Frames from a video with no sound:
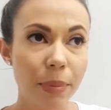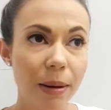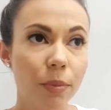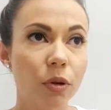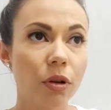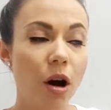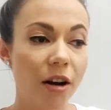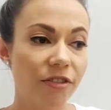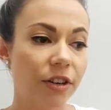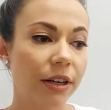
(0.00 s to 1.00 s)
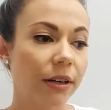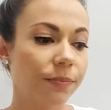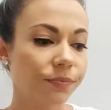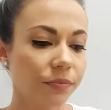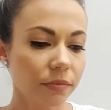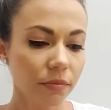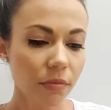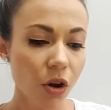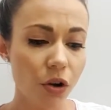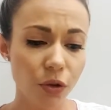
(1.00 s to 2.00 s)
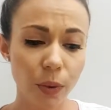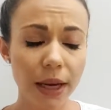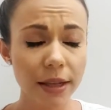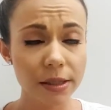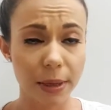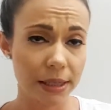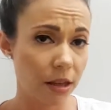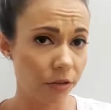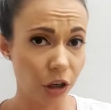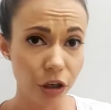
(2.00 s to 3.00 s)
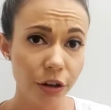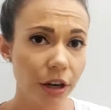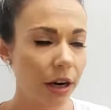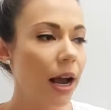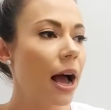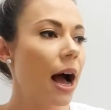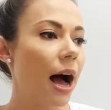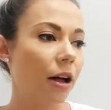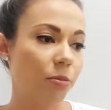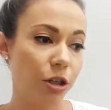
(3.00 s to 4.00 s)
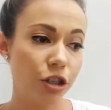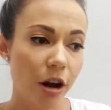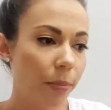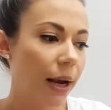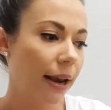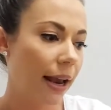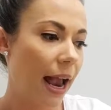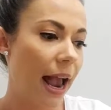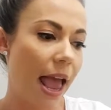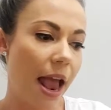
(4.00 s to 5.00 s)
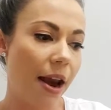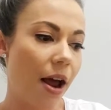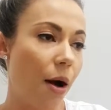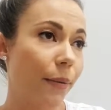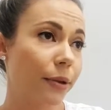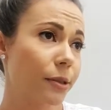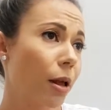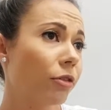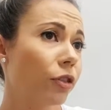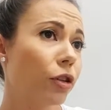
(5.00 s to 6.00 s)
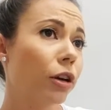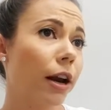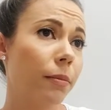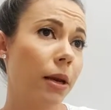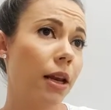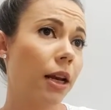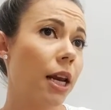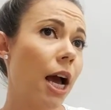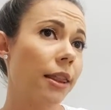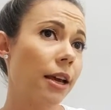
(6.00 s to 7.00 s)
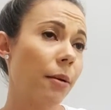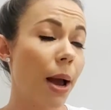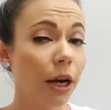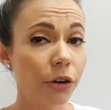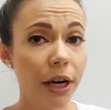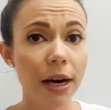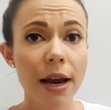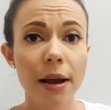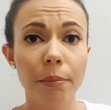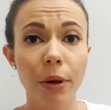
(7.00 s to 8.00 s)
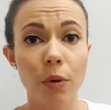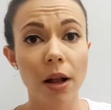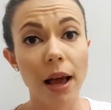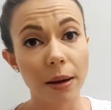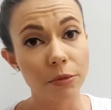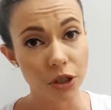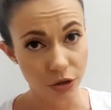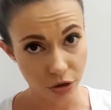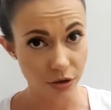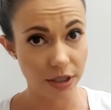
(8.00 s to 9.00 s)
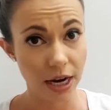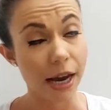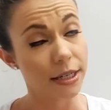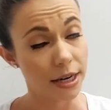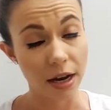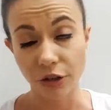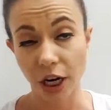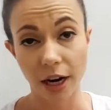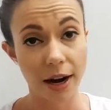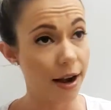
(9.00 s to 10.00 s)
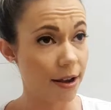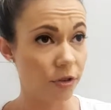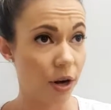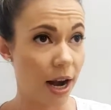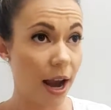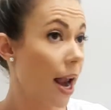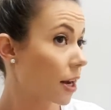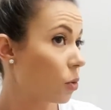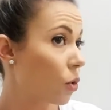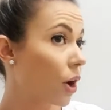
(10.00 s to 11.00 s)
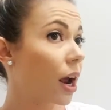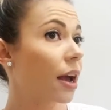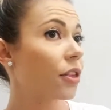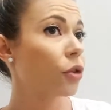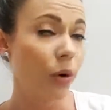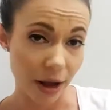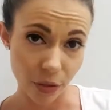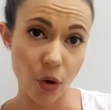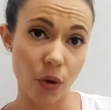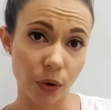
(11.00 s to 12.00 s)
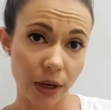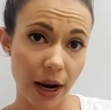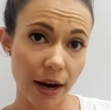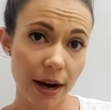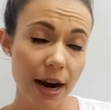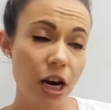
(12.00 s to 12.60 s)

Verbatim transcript: People often on the weekends, myself included, I'll be shopping and I will smell food and immediately I think I'm hungry. Meanwhile, I'm just thirsty and dehydrated and have not had any water throughout the whole day.